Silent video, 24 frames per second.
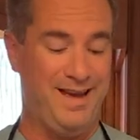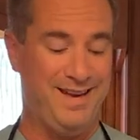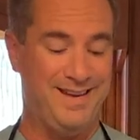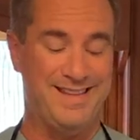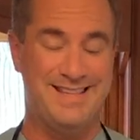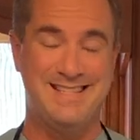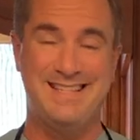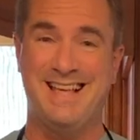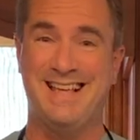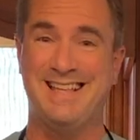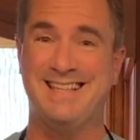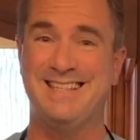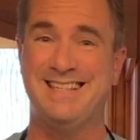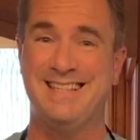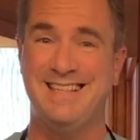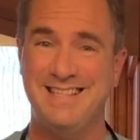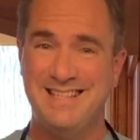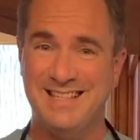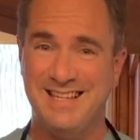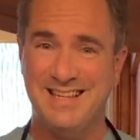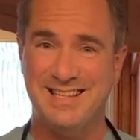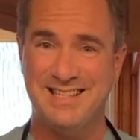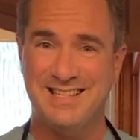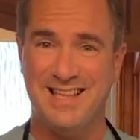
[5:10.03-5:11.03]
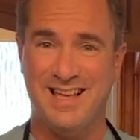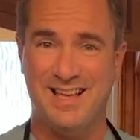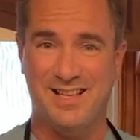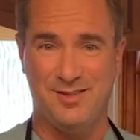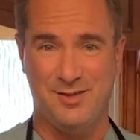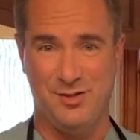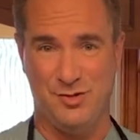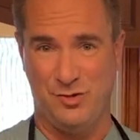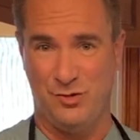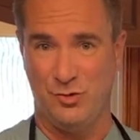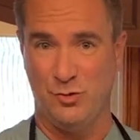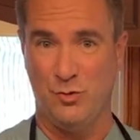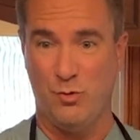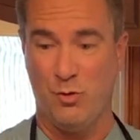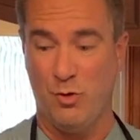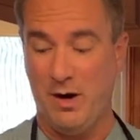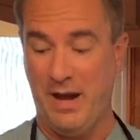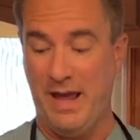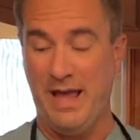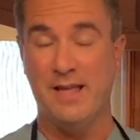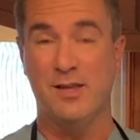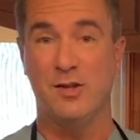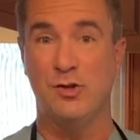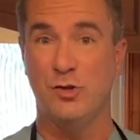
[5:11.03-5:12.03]
and it's as easy as that to
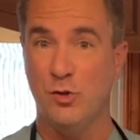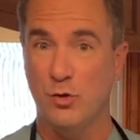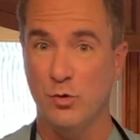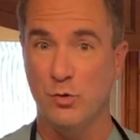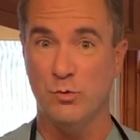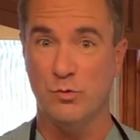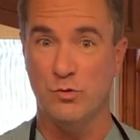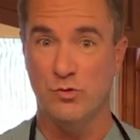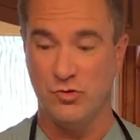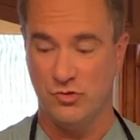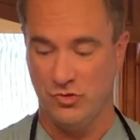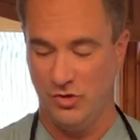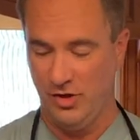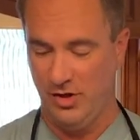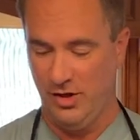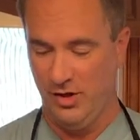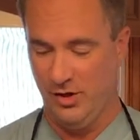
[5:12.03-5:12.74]
store and use.